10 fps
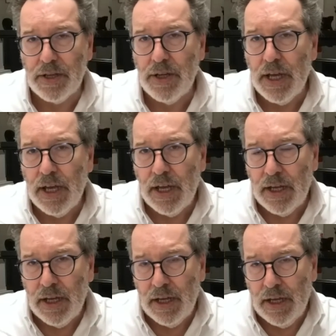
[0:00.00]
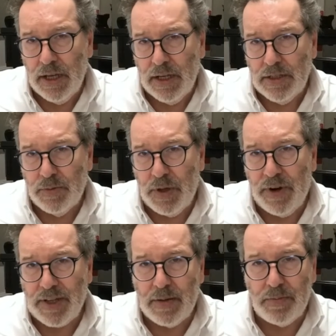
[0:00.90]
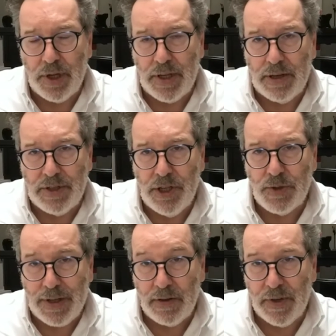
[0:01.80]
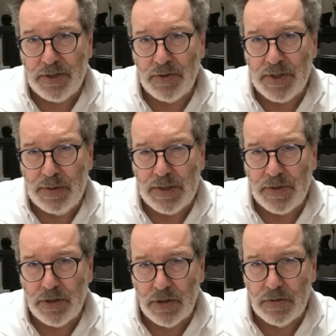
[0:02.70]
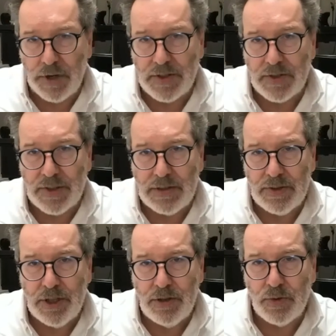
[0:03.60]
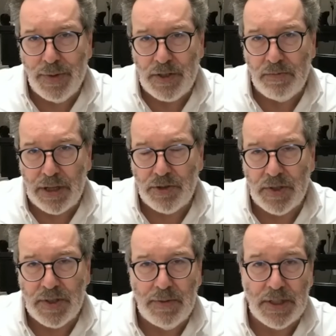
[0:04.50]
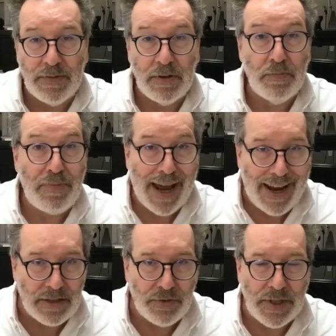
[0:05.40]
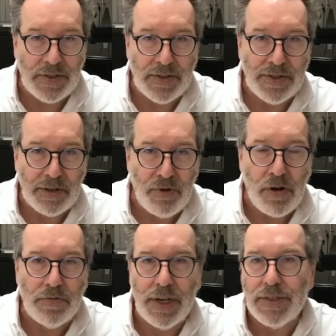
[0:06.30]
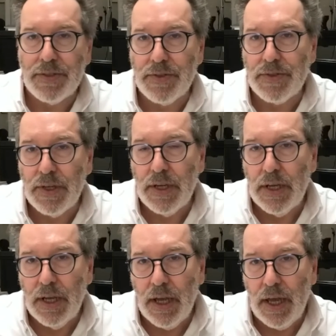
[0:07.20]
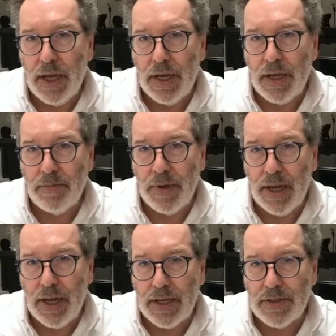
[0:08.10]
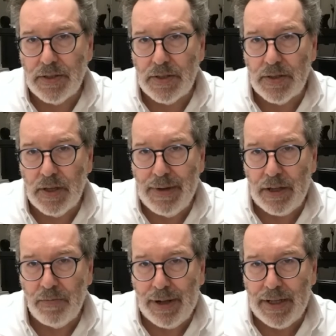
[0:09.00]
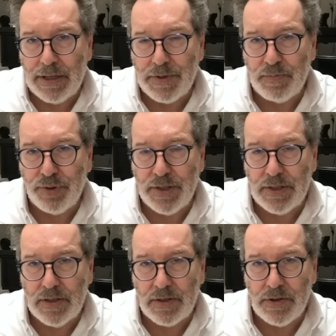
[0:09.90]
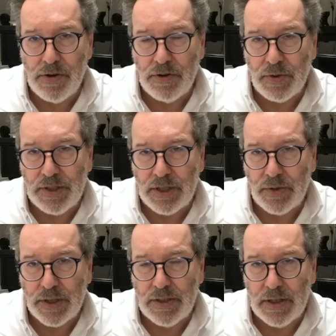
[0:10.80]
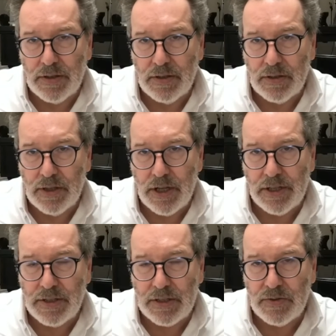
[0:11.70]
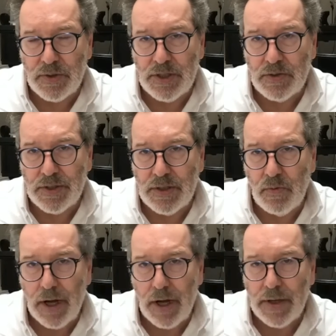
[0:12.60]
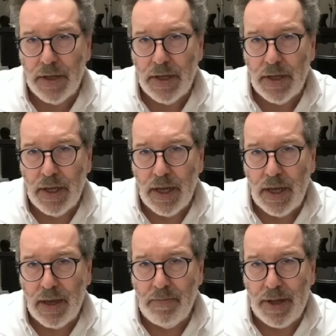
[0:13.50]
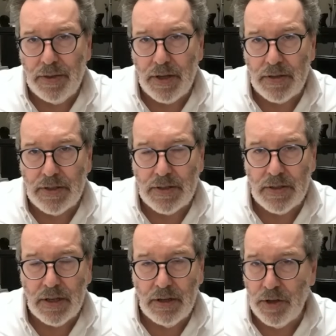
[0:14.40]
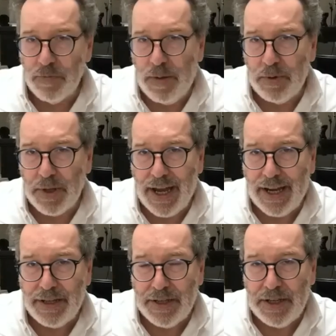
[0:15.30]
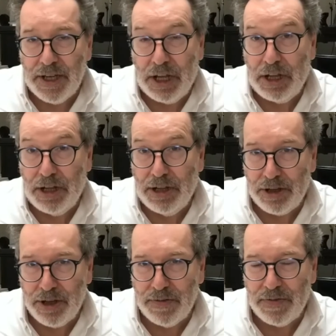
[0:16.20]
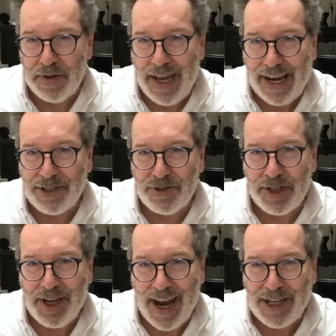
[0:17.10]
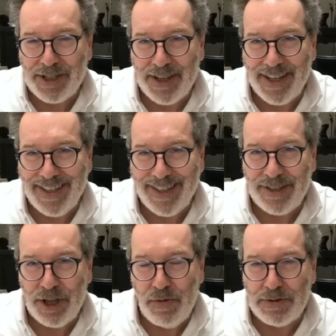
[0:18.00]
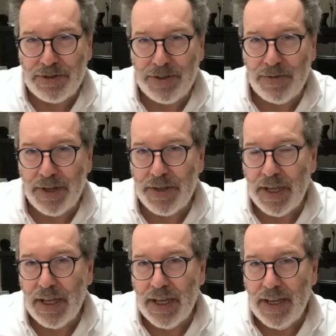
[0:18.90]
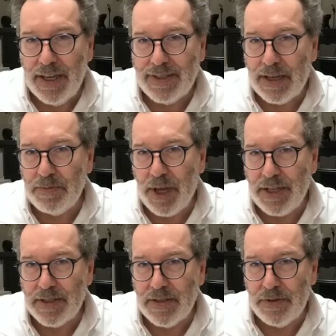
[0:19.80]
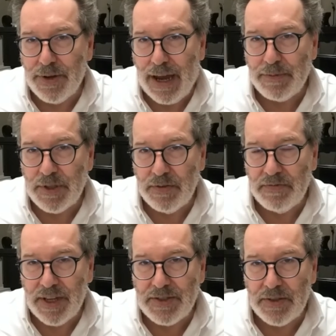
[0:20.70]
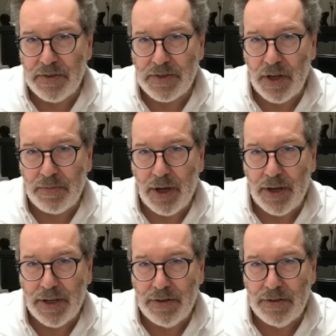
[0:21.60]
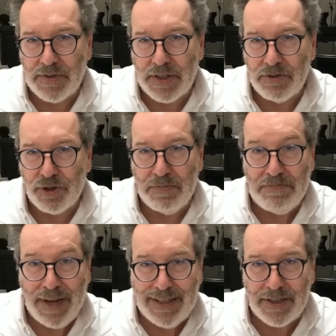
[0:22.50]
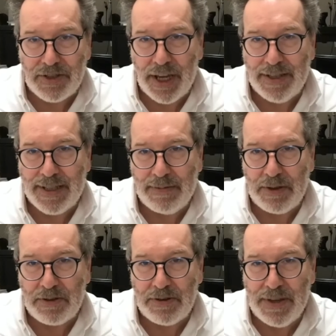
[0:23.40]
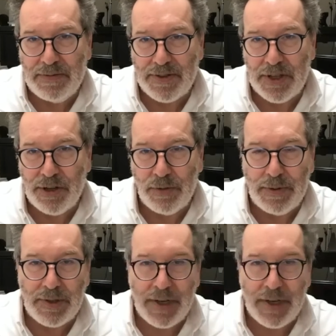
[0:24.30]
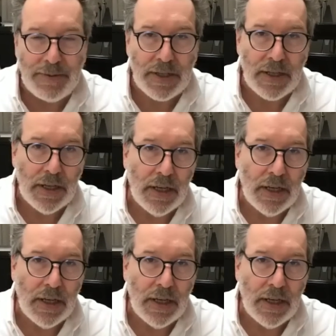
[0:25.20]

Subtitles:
So to put it very simply, there was a huge amount of fiscal stimulus for good reasons, and there was a huge amount of monetary stimulus for bad reasons, the wrong reasons. And the amount of money that was printed through 2020 and the early stages of 2021 meant that a lot of people had a lot of extra cash that they didn't know what to do with. In some cases, if you happen to have invested in the stock market, you'd have seen tremendous gains coming through, even as the economy was collapsing.